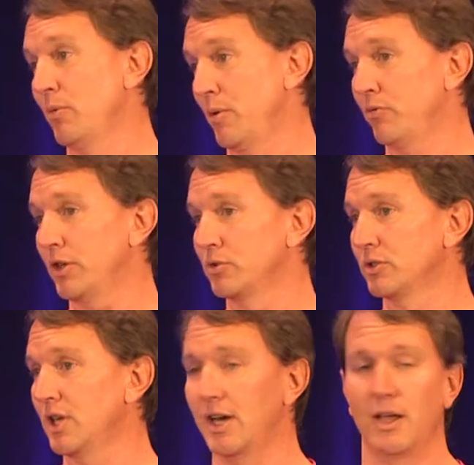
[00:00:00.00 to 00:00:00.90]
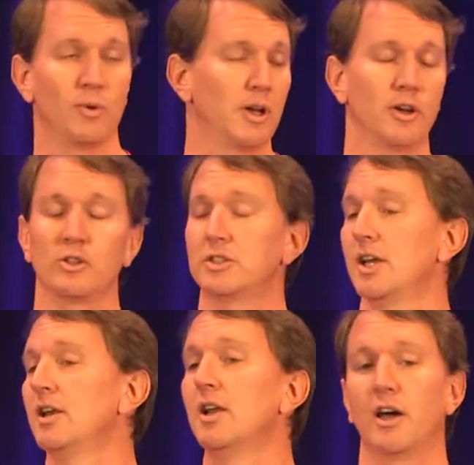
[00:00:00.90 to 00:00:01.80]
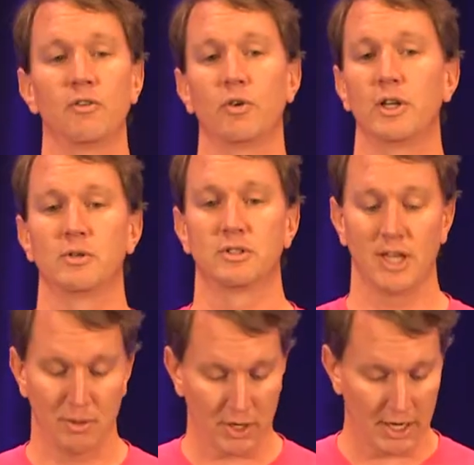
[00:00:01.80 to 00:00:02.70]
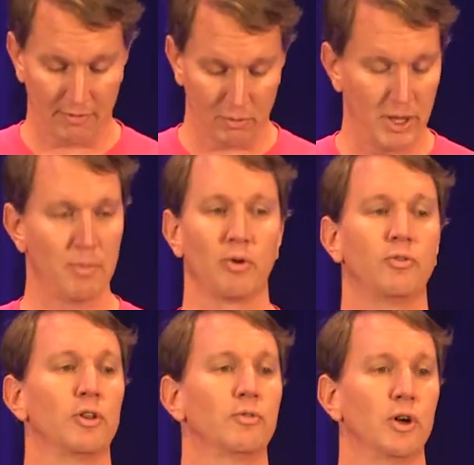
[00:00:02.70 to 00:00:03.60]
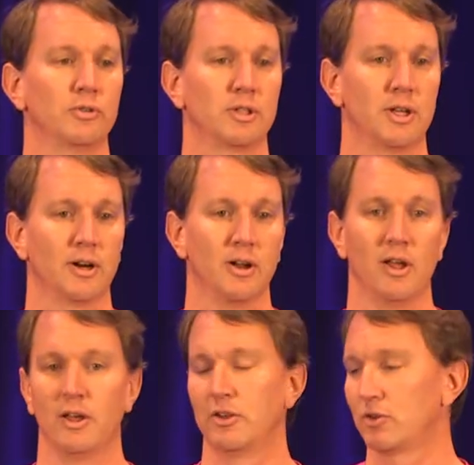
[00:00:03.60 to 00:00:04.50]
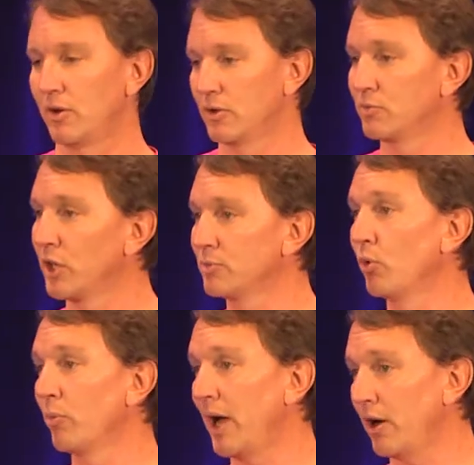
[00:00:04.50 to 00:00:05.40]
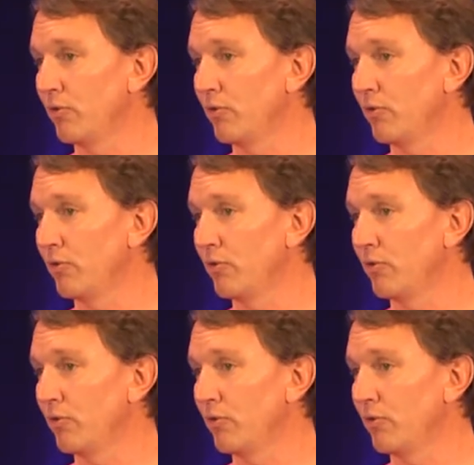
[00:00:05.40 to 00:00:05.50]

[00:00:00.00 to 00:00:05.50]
when my professor was done, I would understand none of what he was saying, but I'd have a paper full of notes there. So it was much more